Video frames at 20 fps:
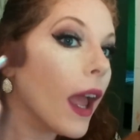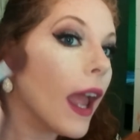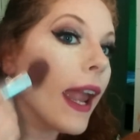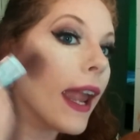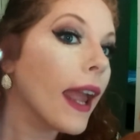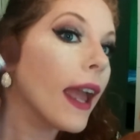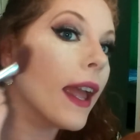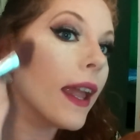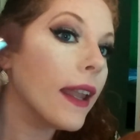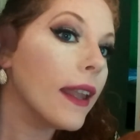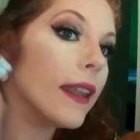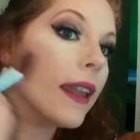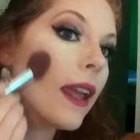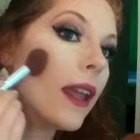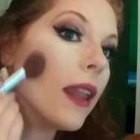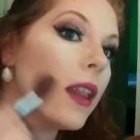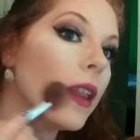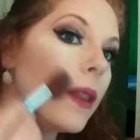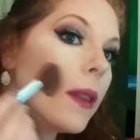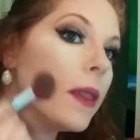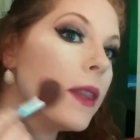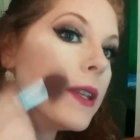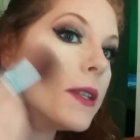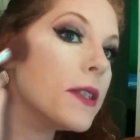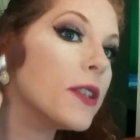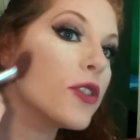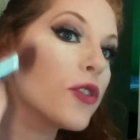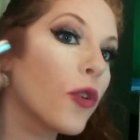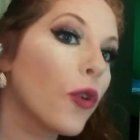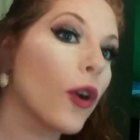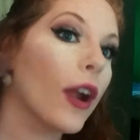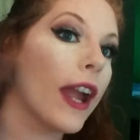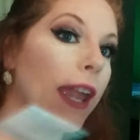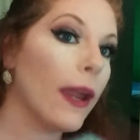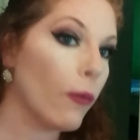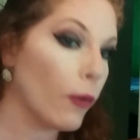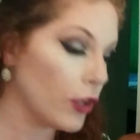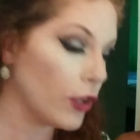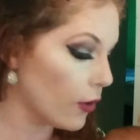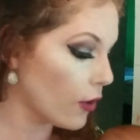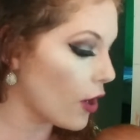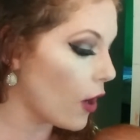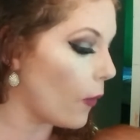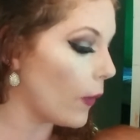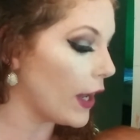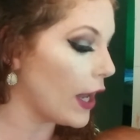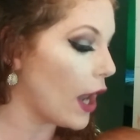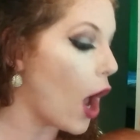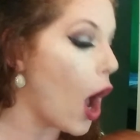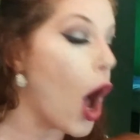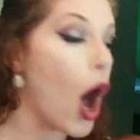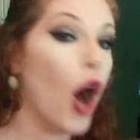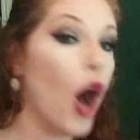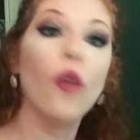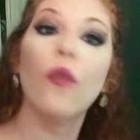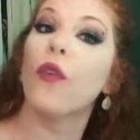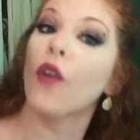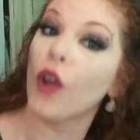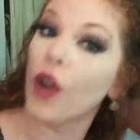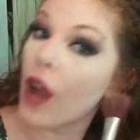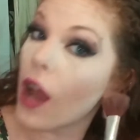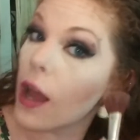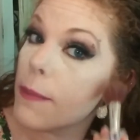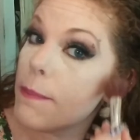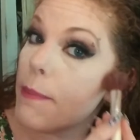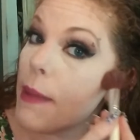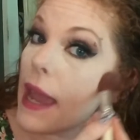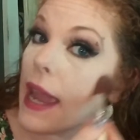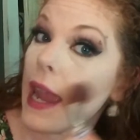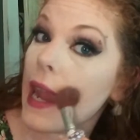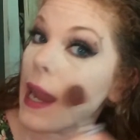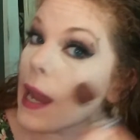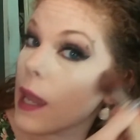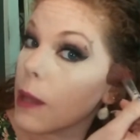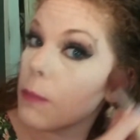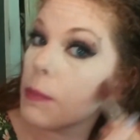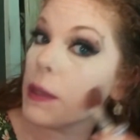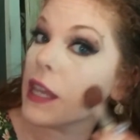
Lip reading: and this is great when you're going over a bake,